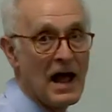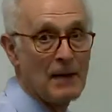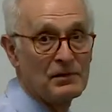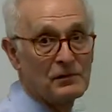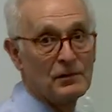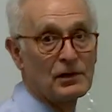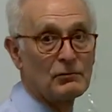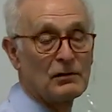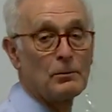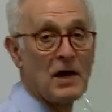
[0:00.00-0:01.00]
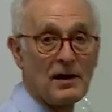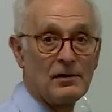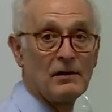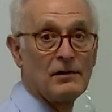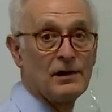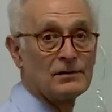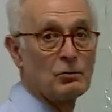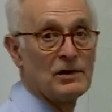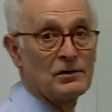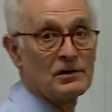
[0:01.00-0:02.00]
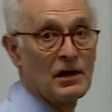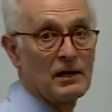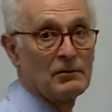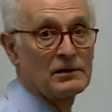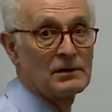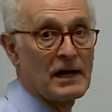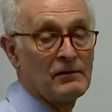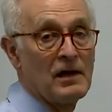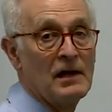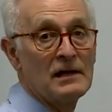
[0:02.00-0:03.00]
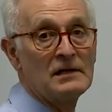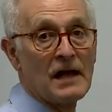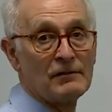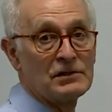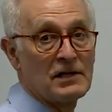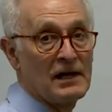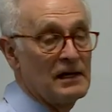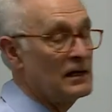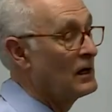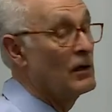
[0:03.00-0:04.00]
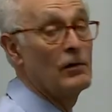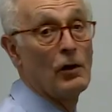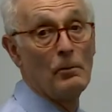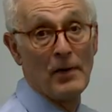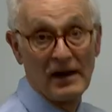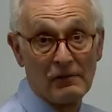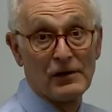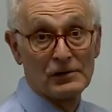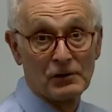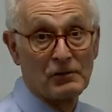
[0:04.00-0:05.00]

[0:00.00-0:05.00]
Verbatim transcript: atmospheric river pattern of this wintertime, which gave devastating, though beneficial